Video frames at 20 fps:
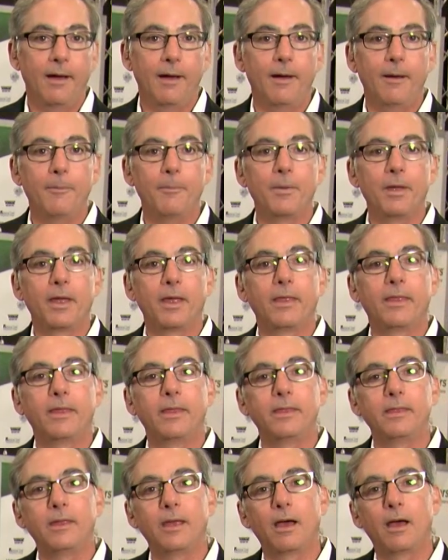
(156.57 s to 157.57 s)
And
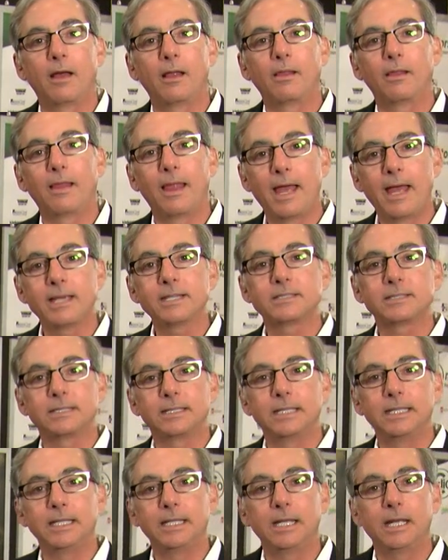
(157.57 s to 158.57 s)
then
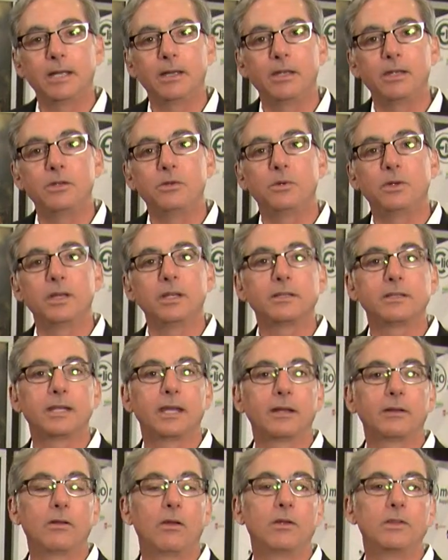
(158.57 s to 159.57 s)
lastly, you get
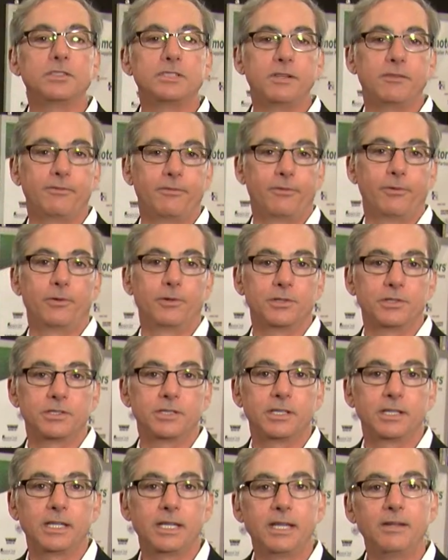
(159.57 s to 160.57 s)
technology first.